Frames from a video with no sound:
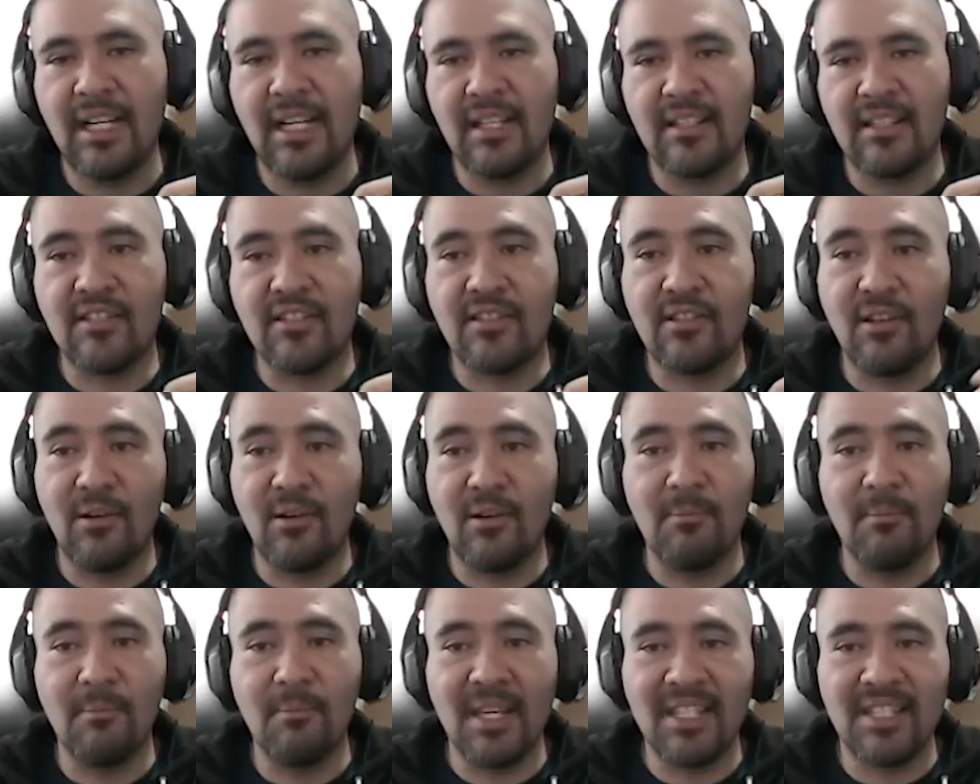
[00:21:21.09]

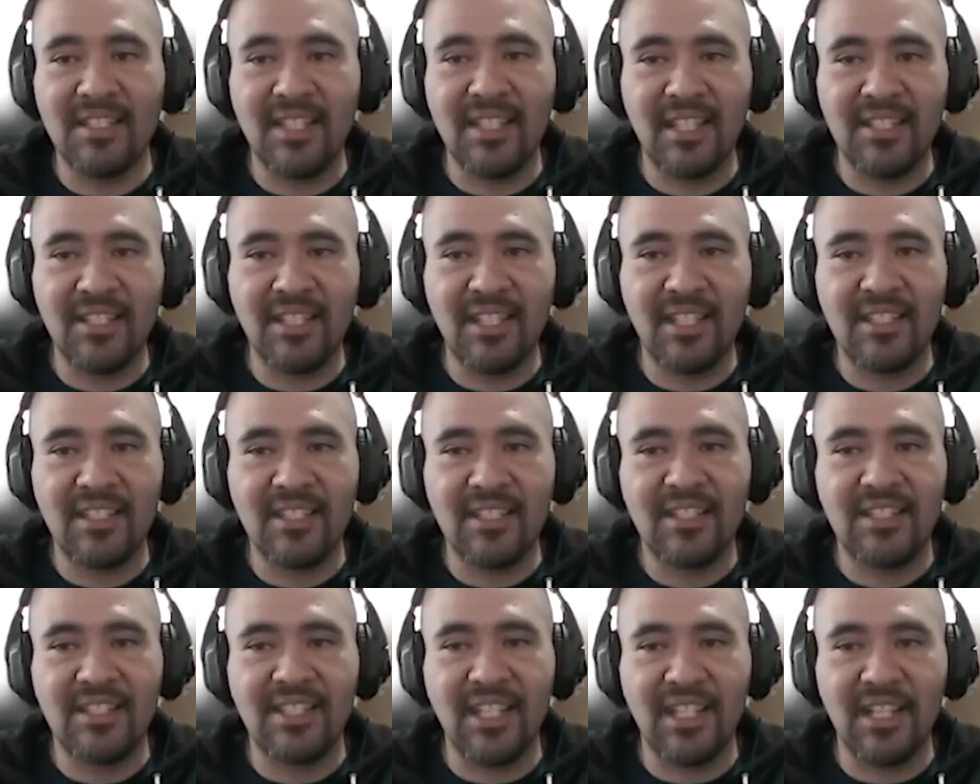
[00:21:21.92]
some
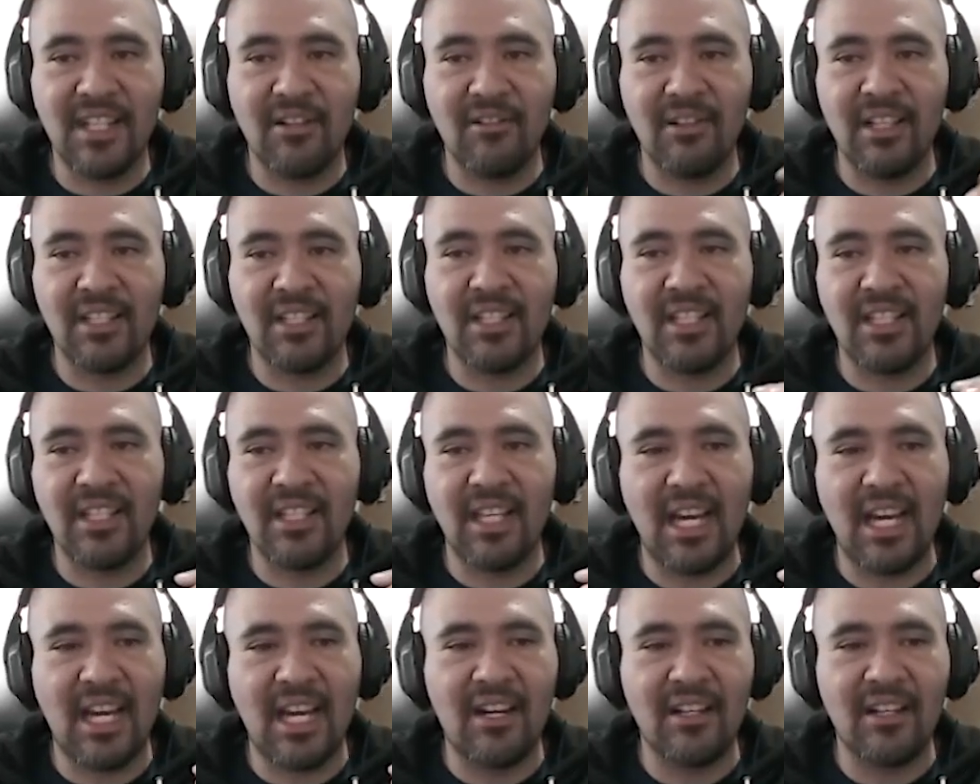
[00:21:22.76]
messages generated
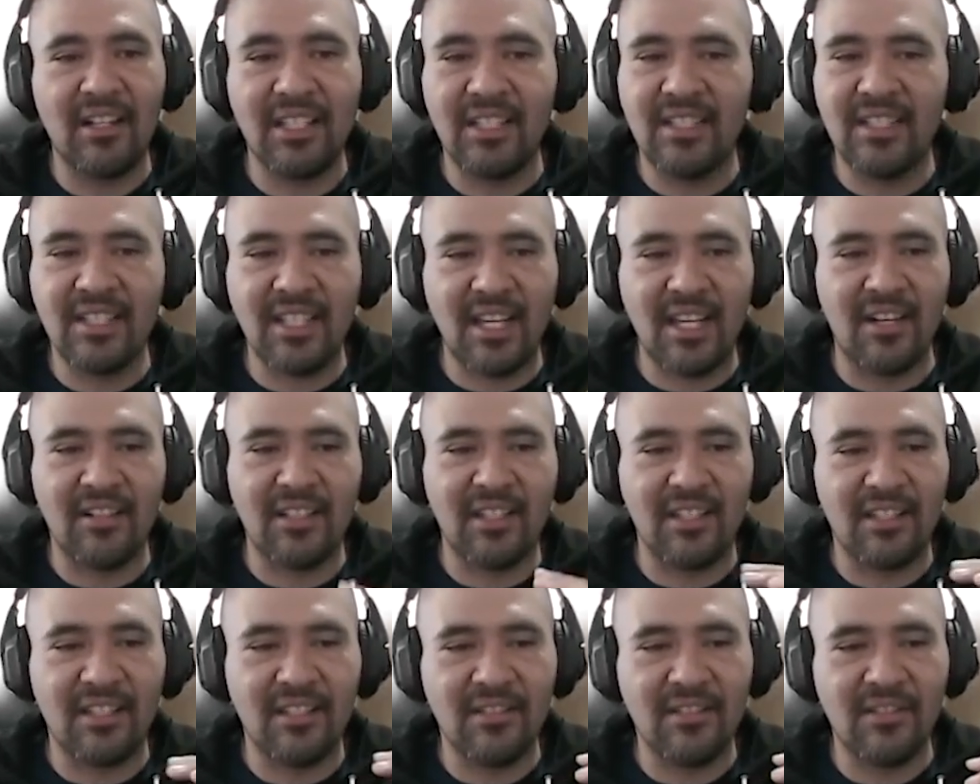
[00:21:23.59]
are
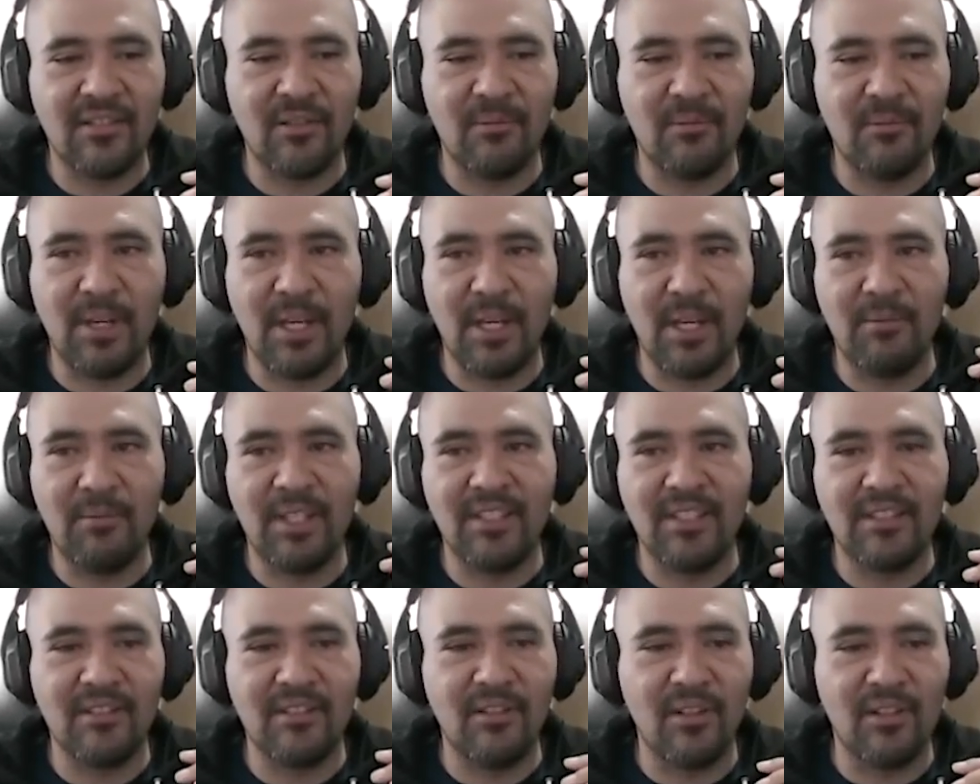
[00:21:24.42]
discarded. So maybe
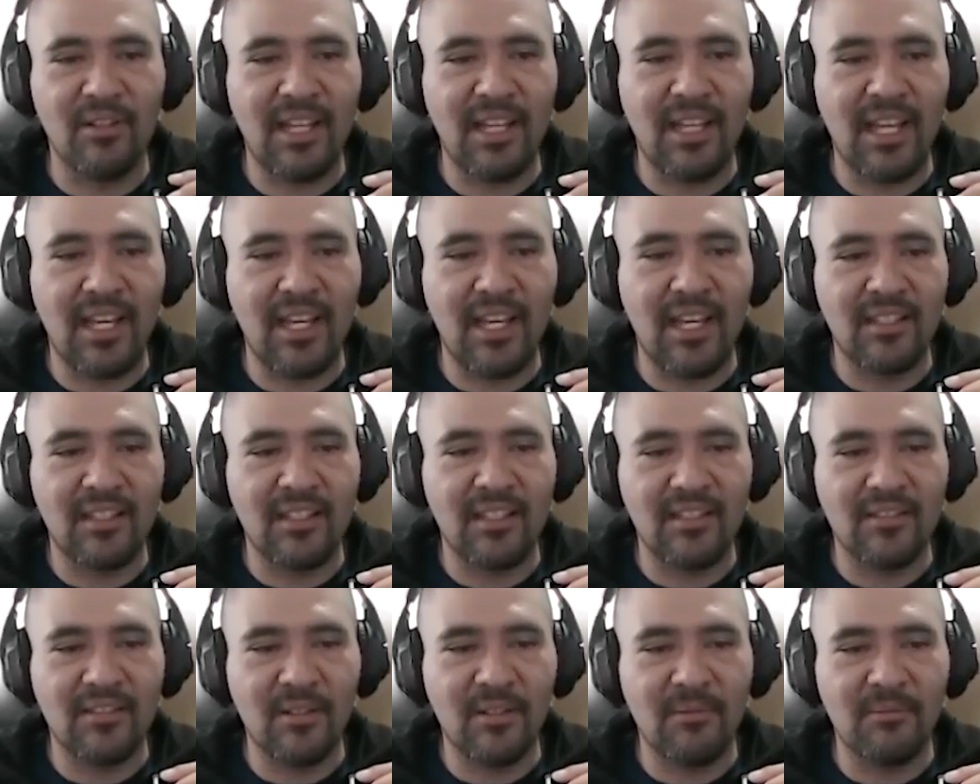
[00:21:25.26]
it's not like
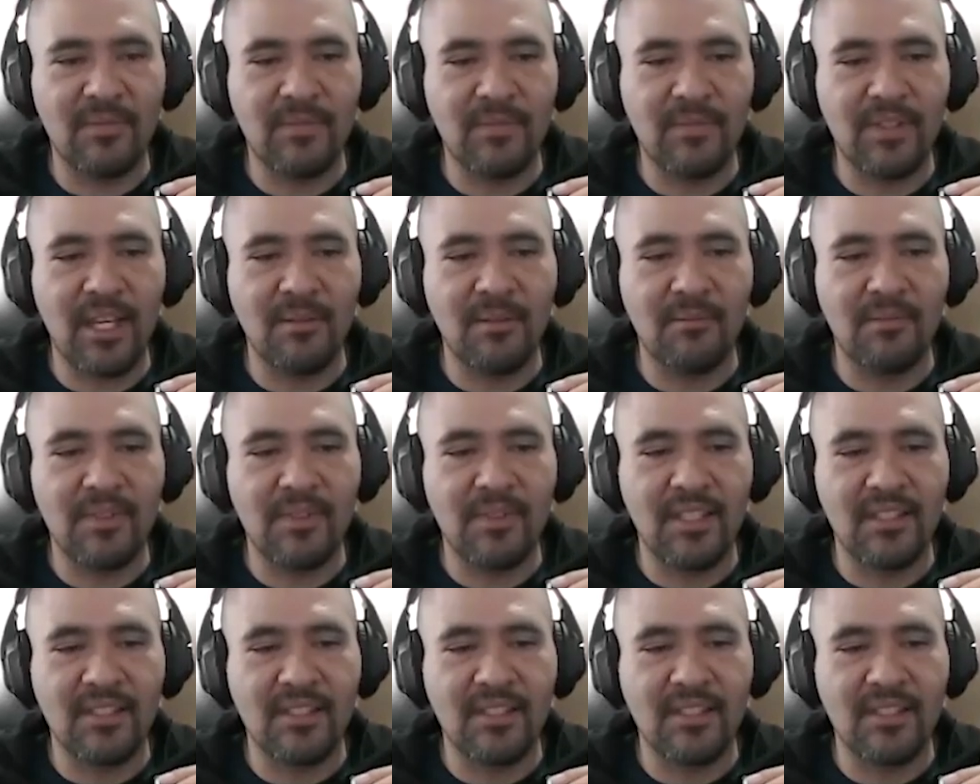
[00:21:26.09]
sometimes the